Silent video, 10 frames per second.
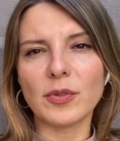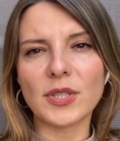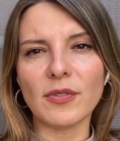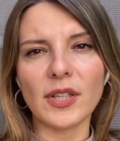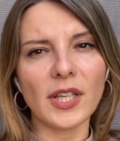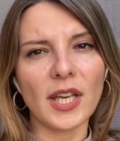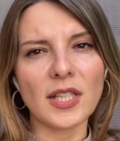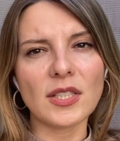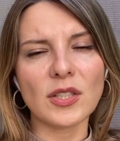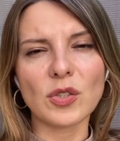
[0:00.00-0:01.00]

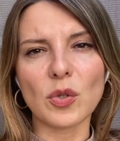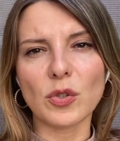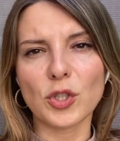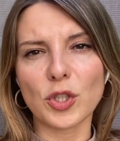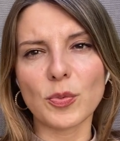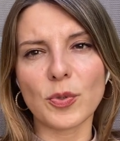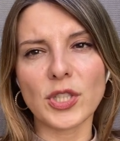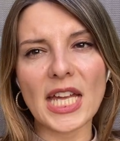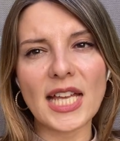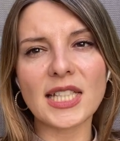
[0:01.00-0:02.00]
civilians and soldiers
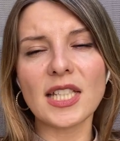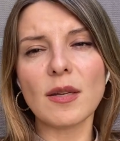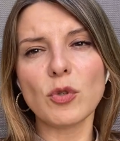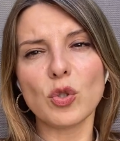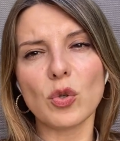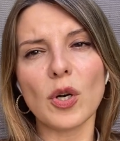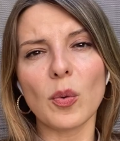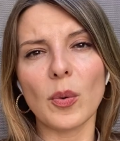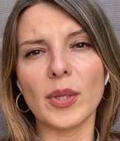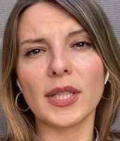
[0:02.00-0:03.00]
protest and I'm sure
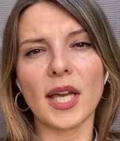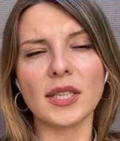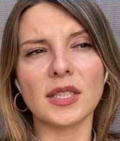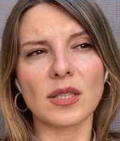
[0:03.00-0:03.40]
we will get